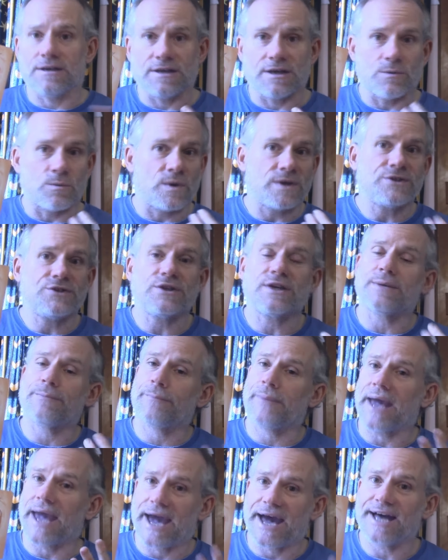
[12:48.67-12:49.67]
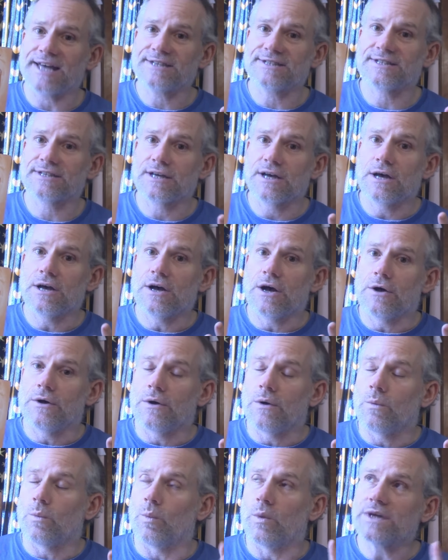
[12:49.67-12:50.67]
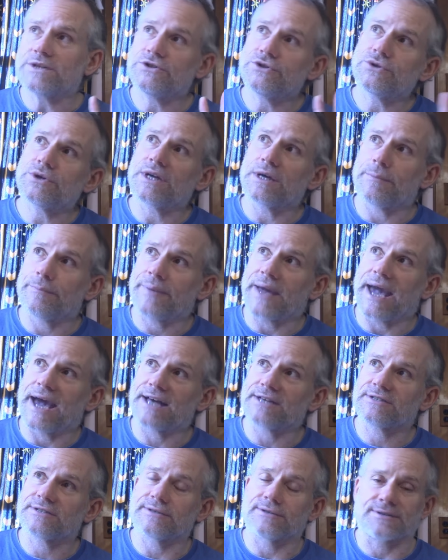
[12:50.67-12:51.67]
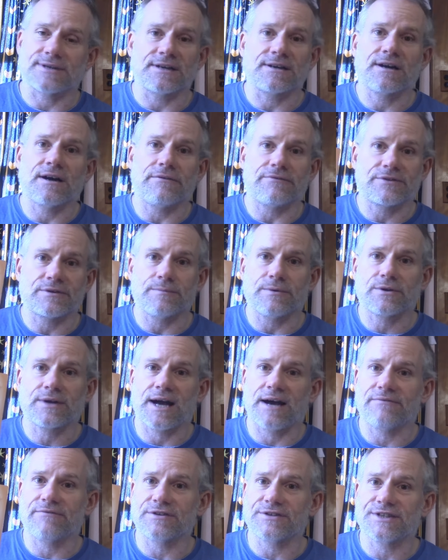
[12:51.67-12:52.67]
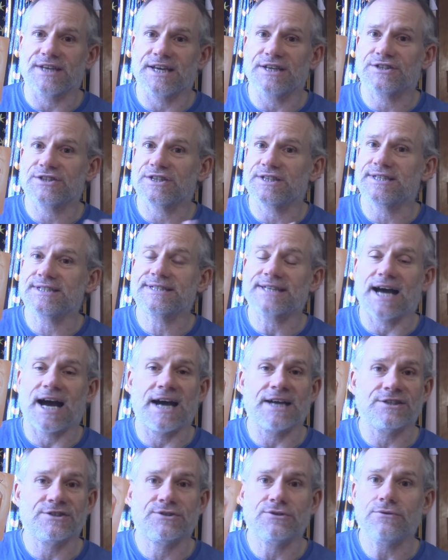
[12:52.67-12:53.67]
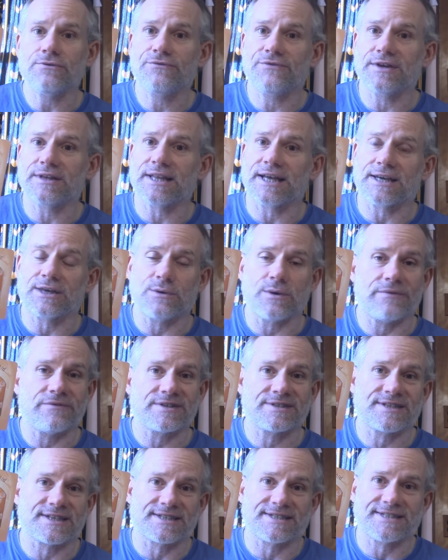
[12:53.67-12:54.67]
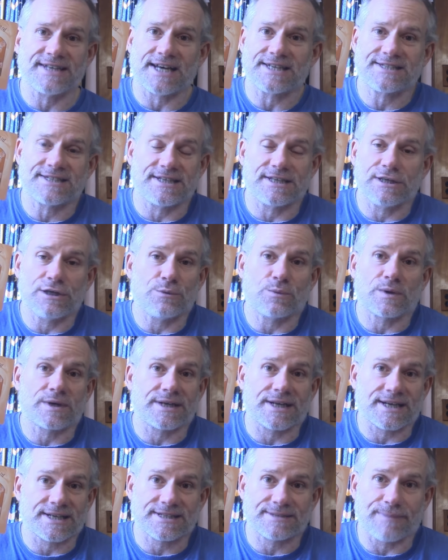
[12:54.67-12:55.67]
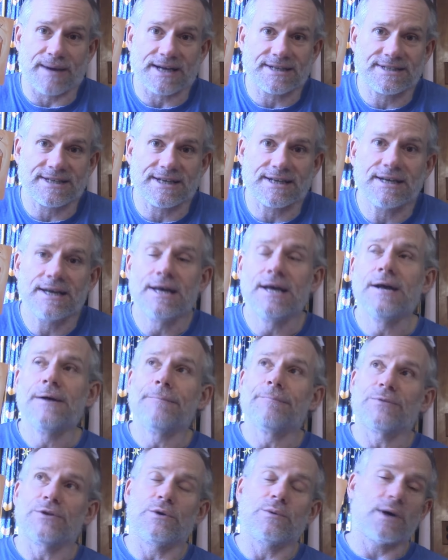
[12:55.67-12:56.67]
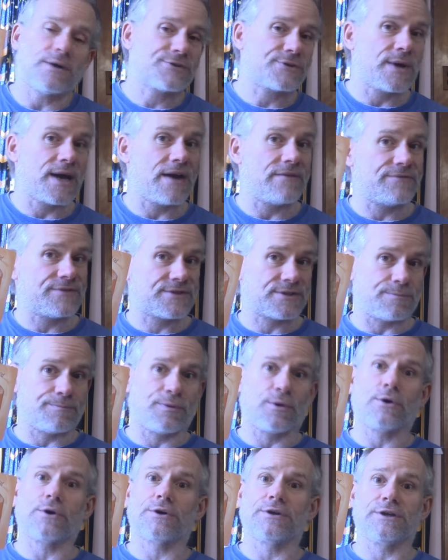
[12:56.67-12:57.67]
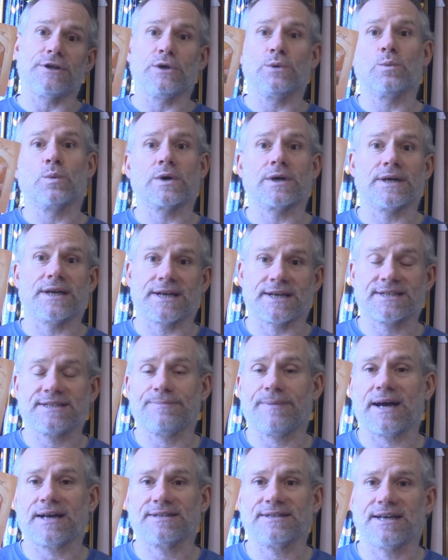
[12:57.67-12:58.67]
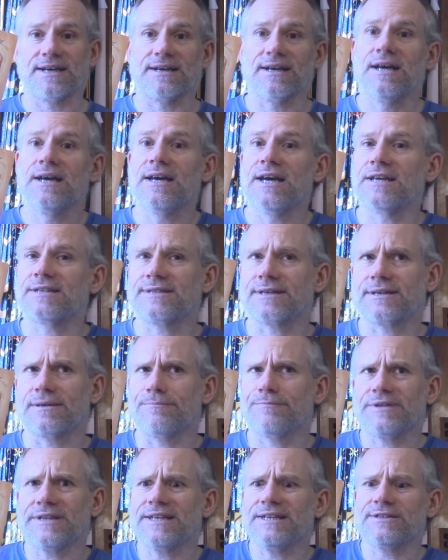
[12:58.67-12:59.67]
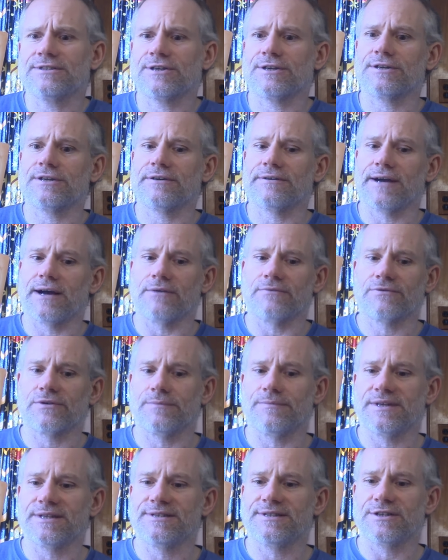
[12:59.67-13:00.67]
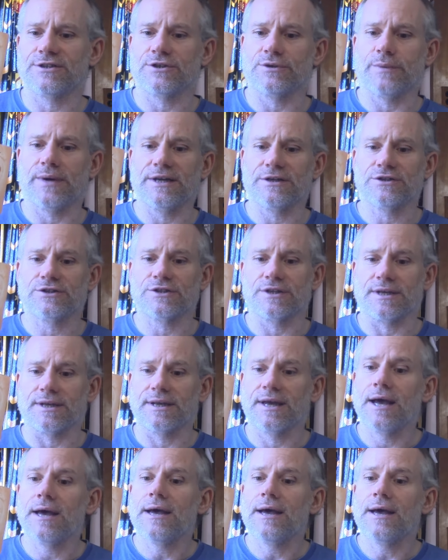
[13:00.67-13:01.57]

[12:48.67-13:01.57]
Once you get past once you get past those uncomfortable conversations, I do feel like you have a success that you weren't expecting. You also have support you weren't expecting. It's a complete turnaround from the situation.